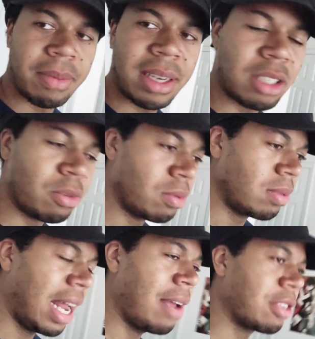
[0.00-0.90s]
while she
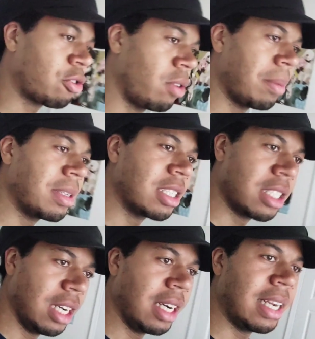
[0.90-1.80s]
not even screaming, just
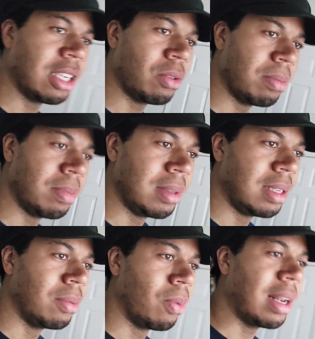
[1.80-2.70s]
yelling into
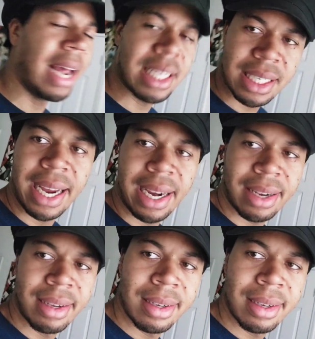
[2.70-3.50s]
one last attack.